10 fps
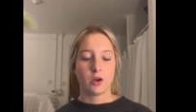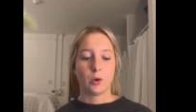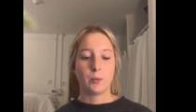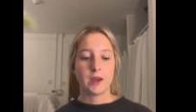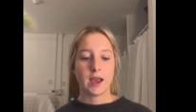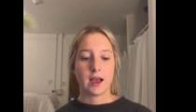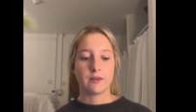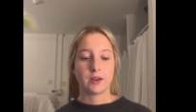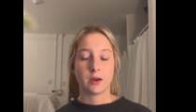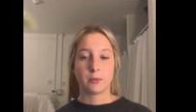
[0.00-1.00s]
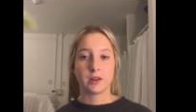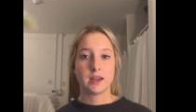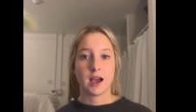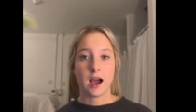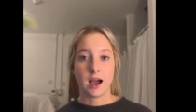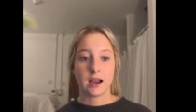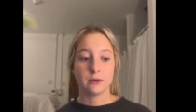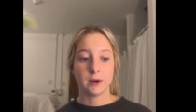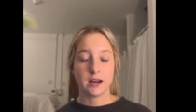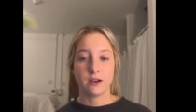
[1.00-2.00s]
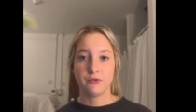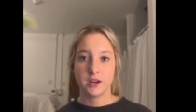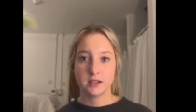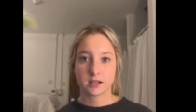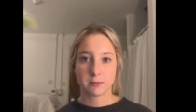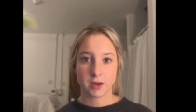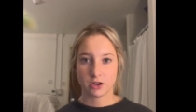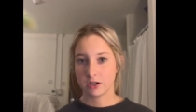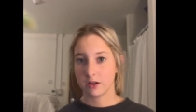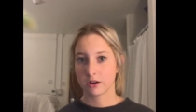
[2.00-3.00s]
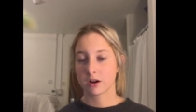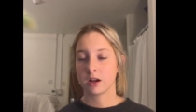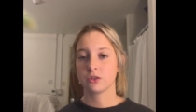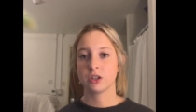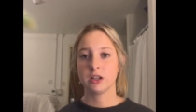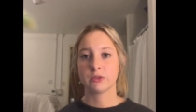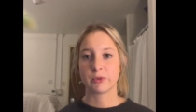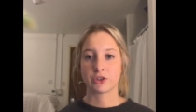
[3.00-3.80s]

we have a really high rate of this compared to other countries